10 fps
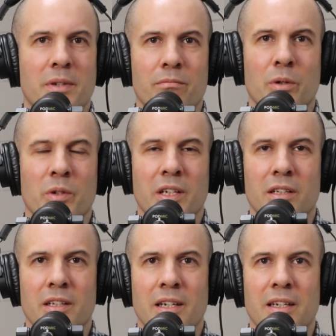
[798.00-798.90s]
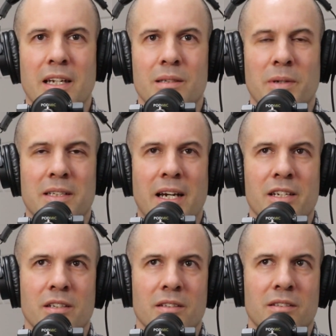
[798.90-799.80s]
Give them a really clear
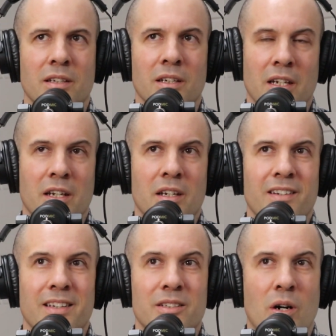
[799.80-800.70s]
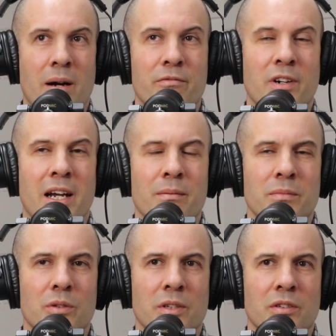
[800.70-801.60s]
expectation as to the time frame
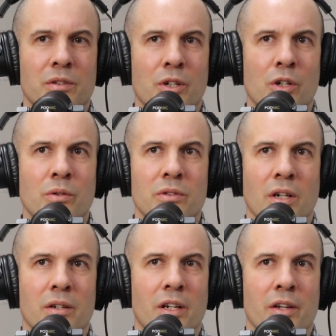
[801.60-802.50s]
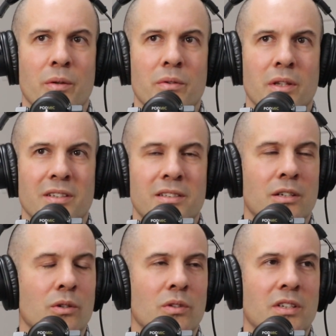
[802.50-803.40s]
to install. So, the
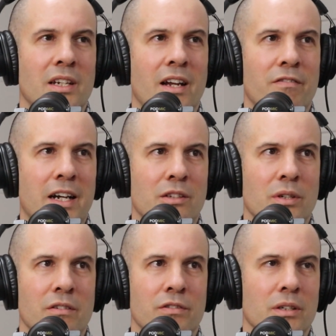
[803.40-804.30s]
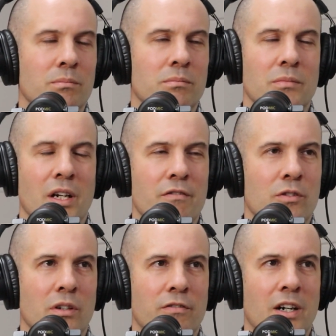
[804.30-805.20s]
steel could sit in our factory for,
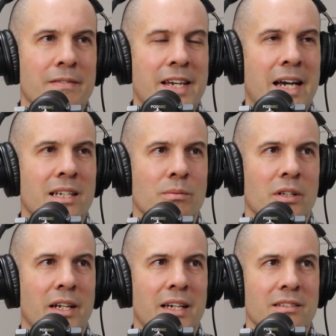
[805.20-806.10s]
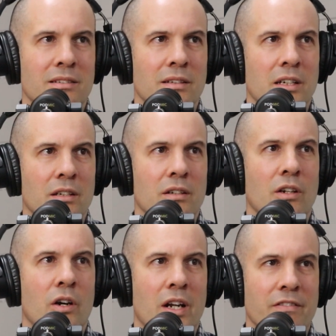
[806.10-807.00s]
4 or 5 days while it has
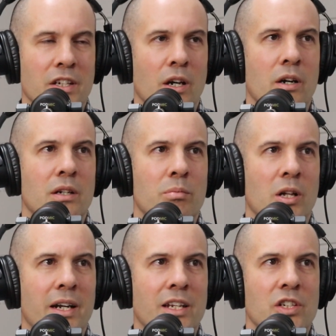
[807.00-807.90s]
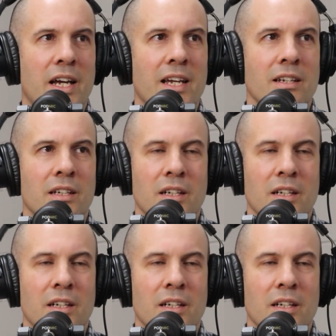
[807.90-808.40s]
coat after coat applied each day.